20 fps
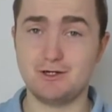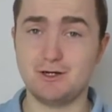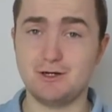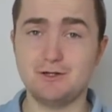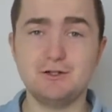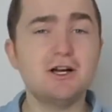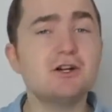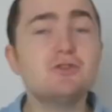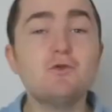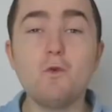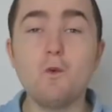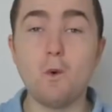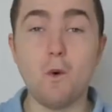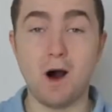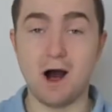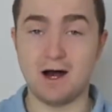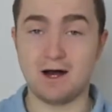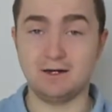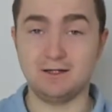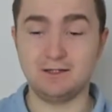Not
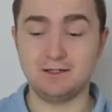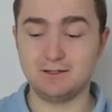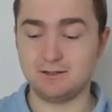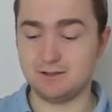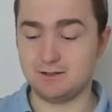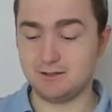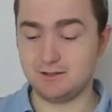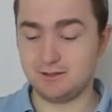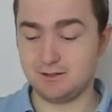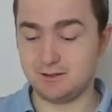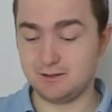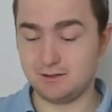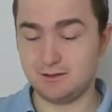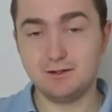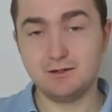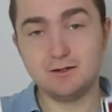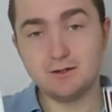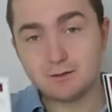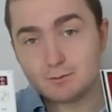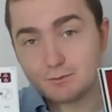1,
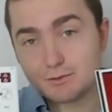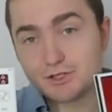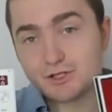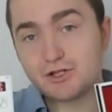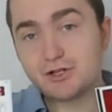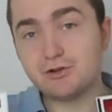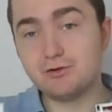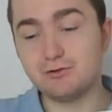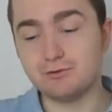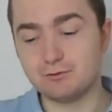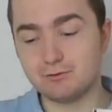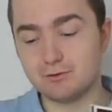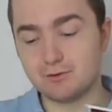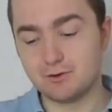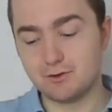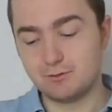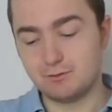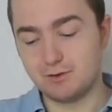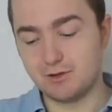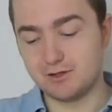but 2.
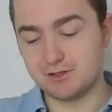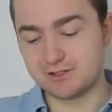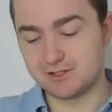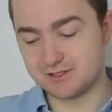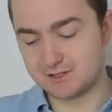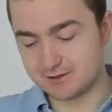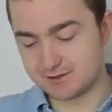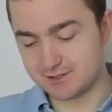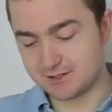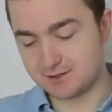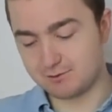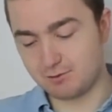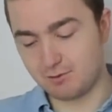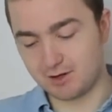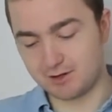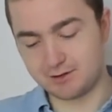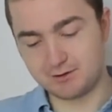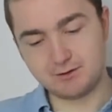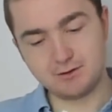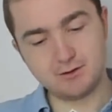Plus this one,